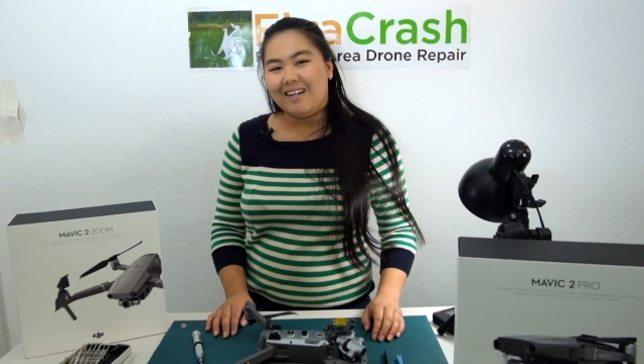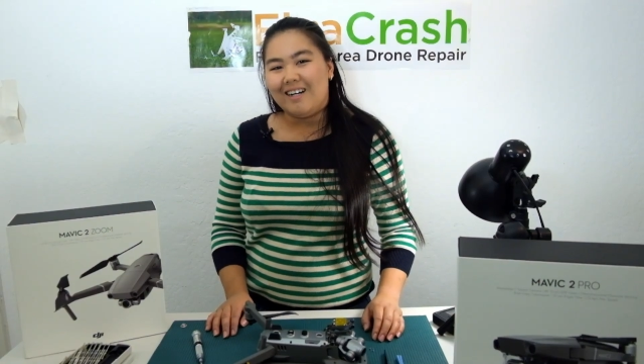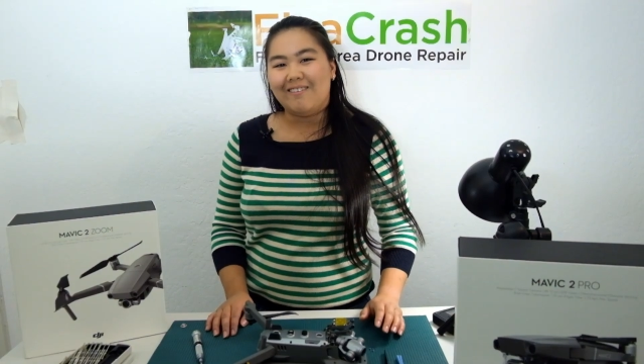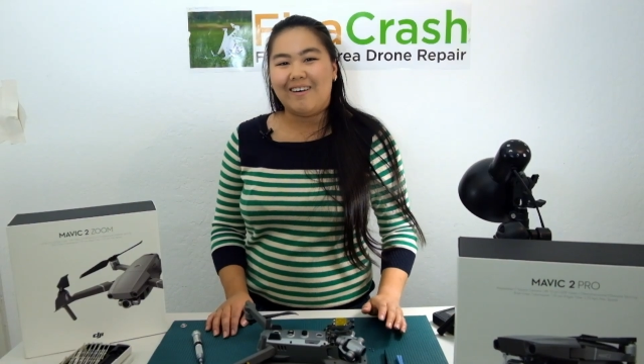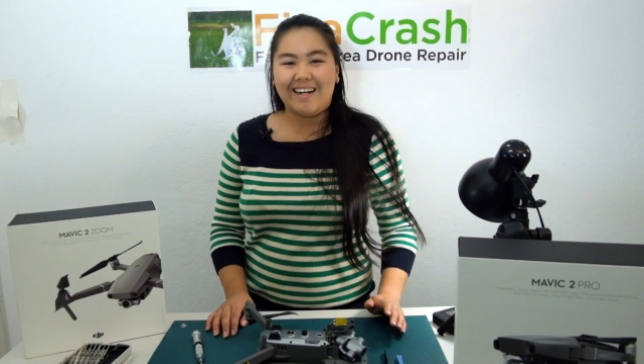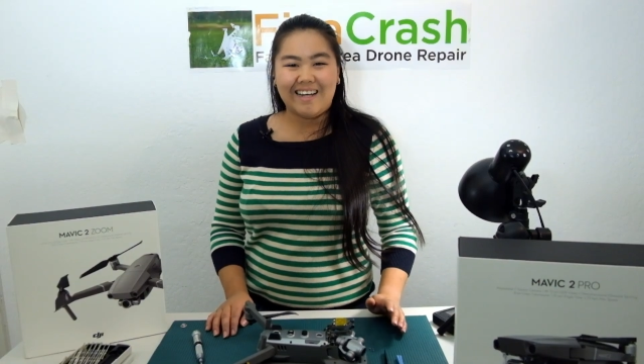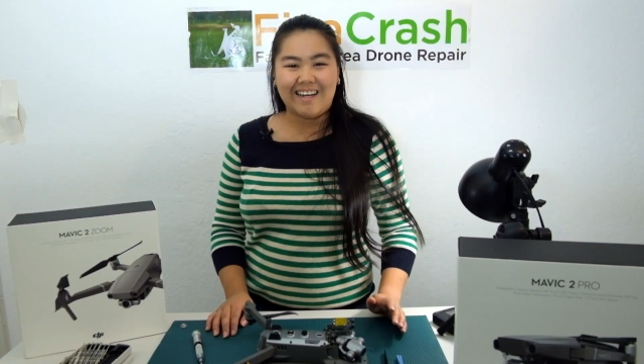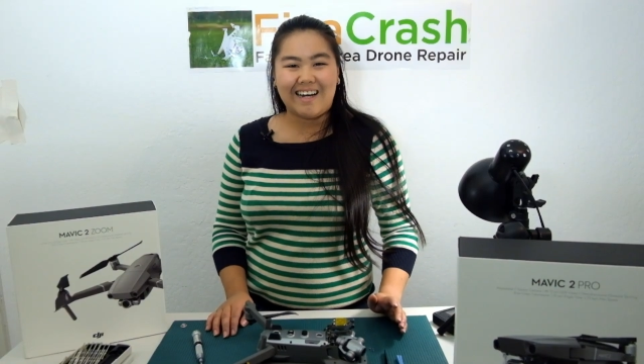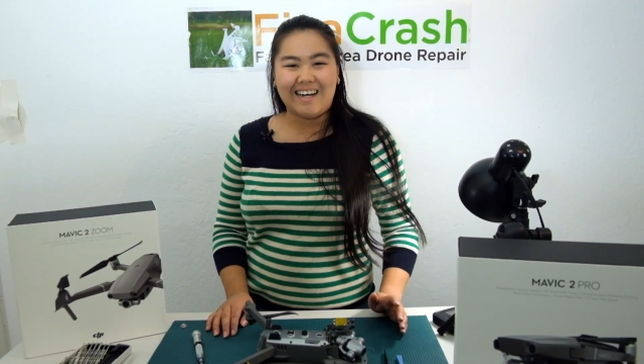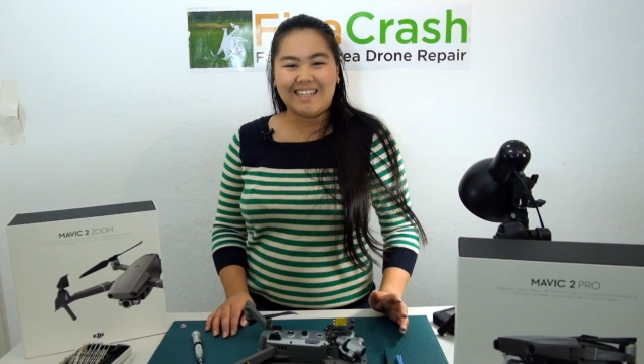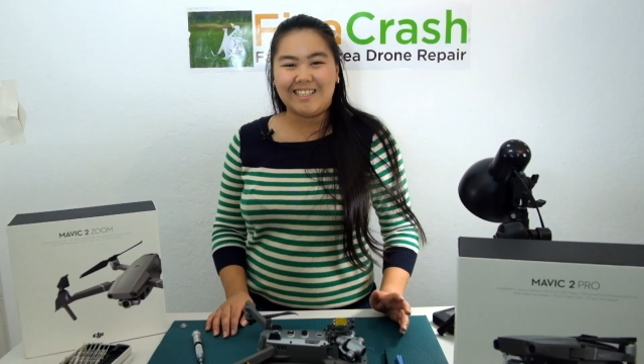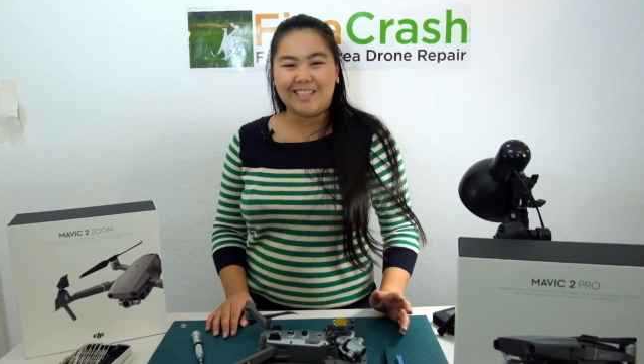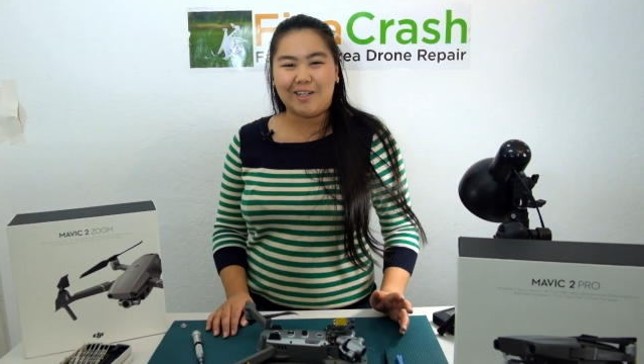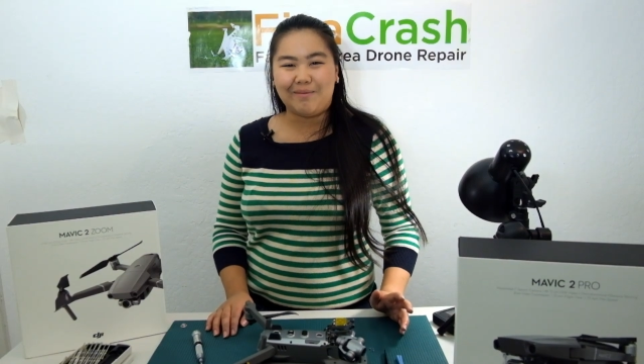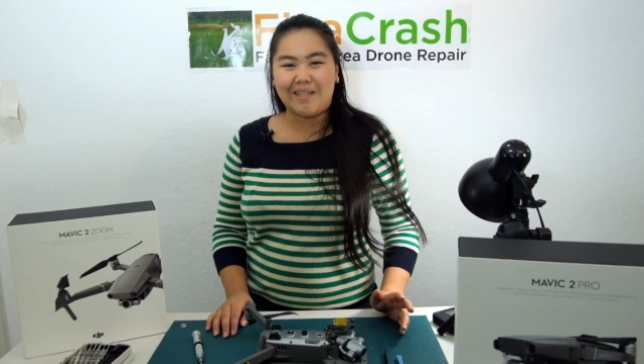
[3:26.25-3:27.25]
Alrighty
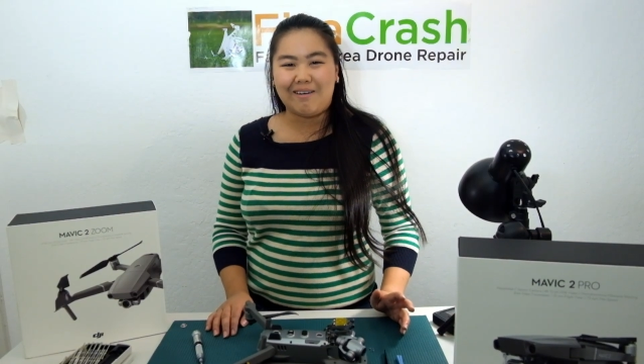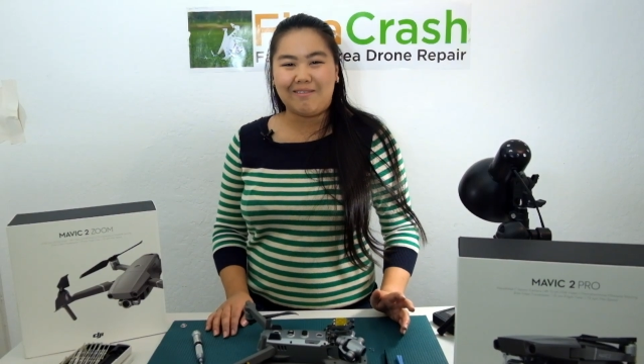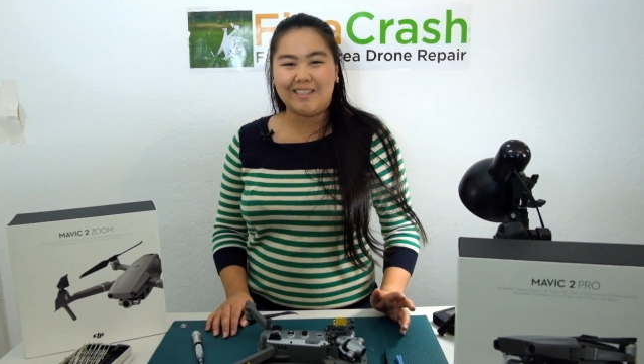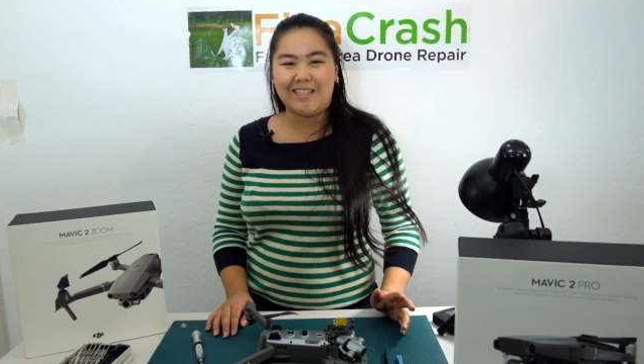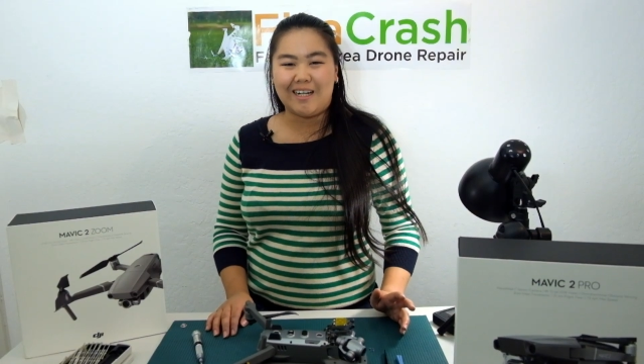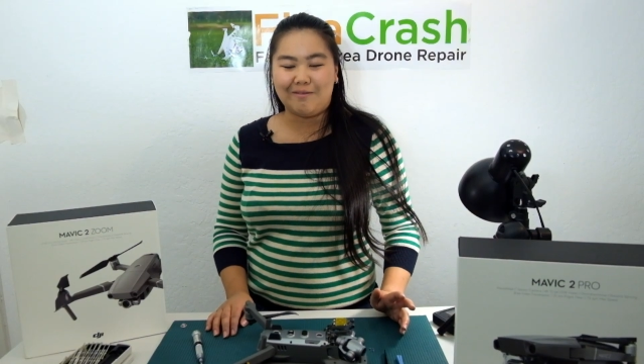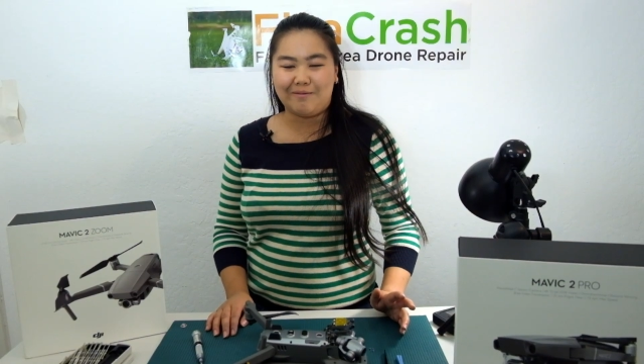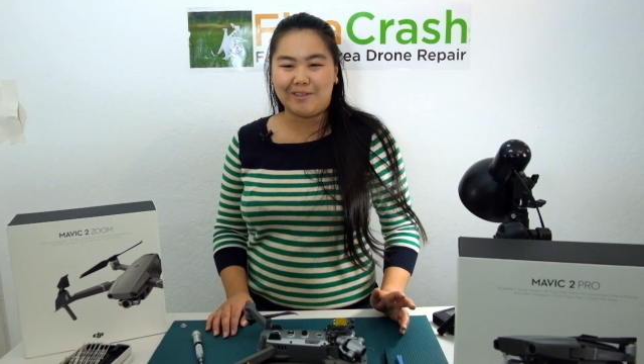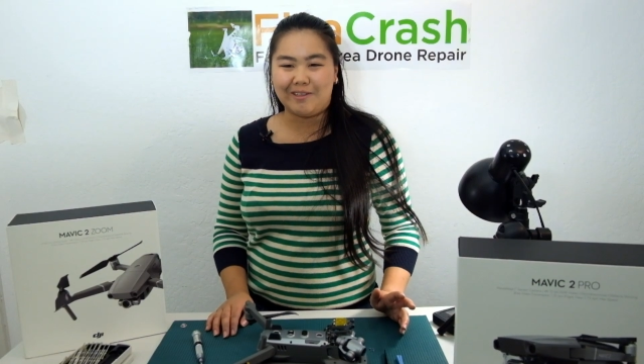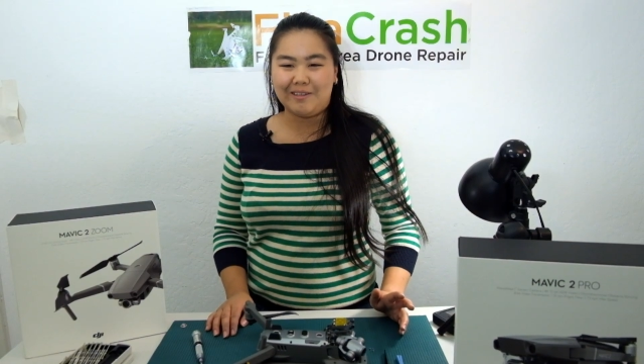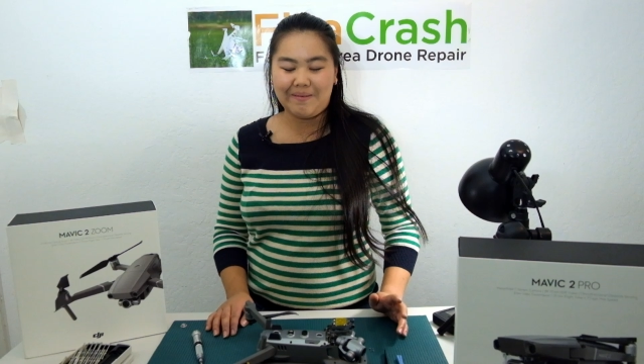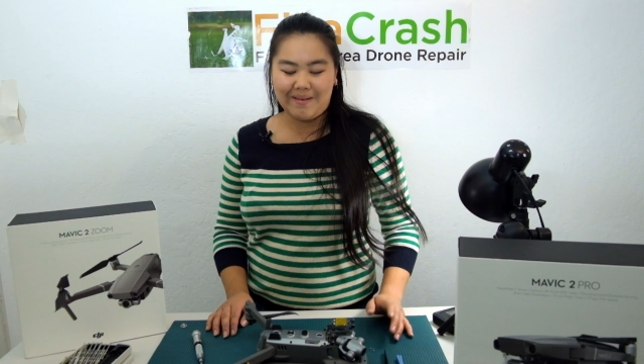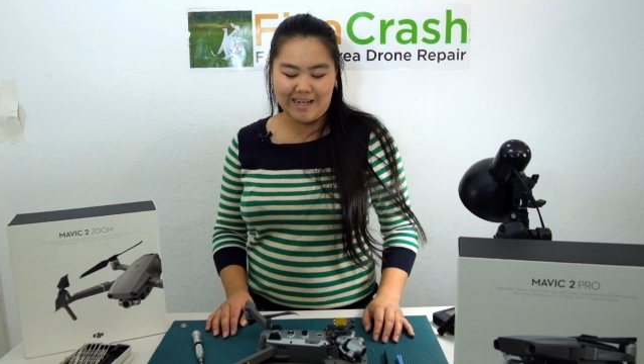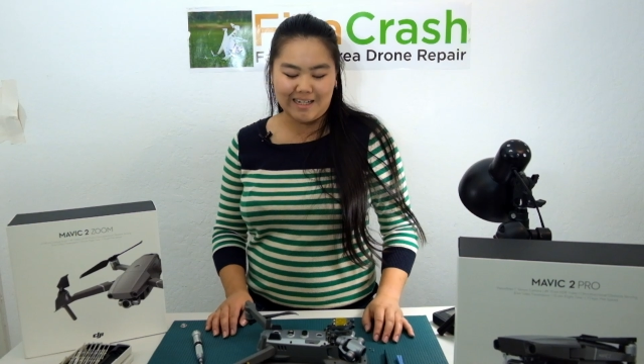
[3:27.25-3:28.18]
guys, hope that was helpful.